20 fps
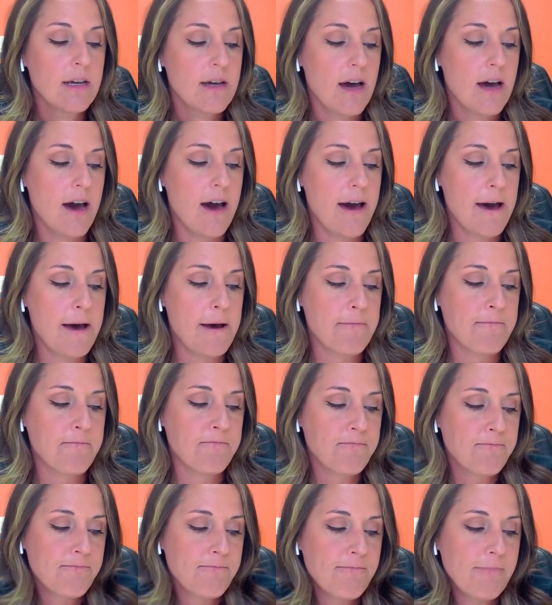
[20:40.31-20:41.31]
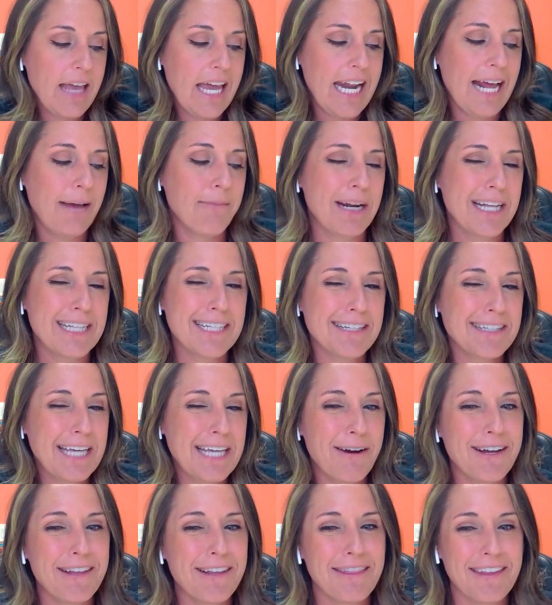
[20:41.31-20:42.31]
But it's a
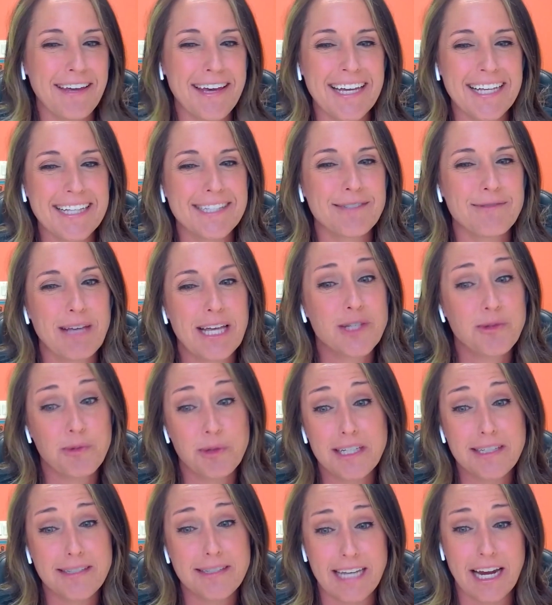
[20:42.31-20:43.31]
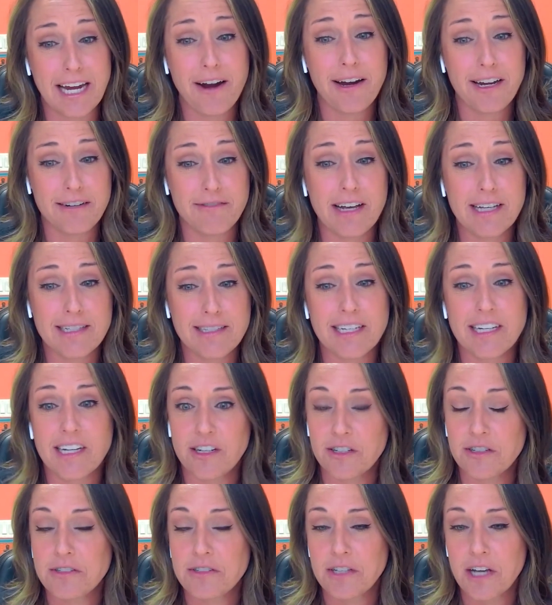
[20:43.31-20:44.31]
scary thing. It's really scary investing in
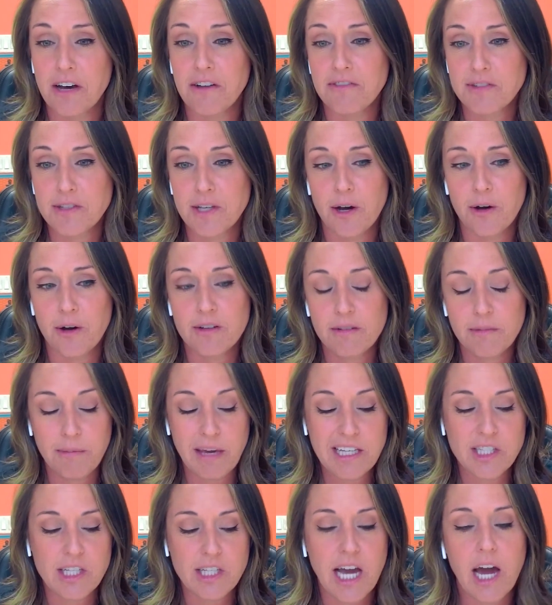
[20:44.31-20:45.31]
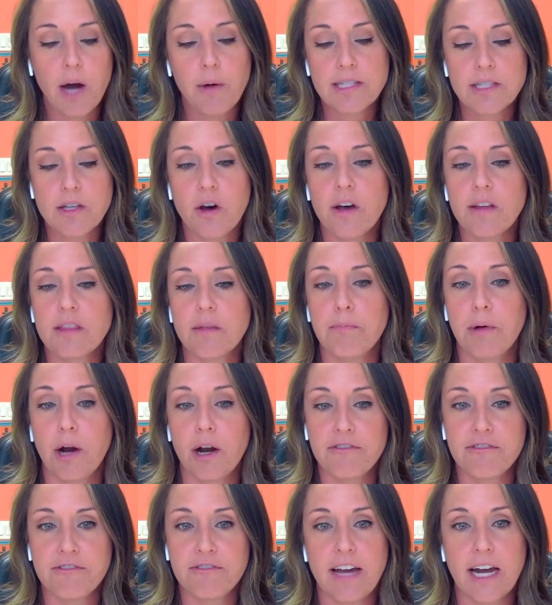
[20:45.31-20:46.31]
yourself. So I always call it the
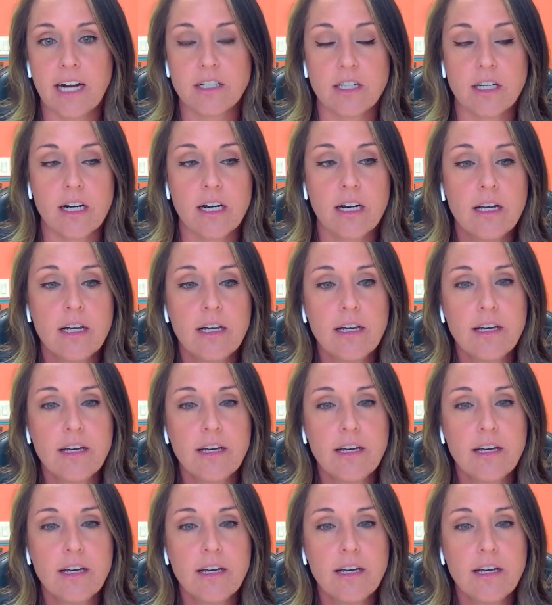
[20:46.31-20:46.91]
barf factor.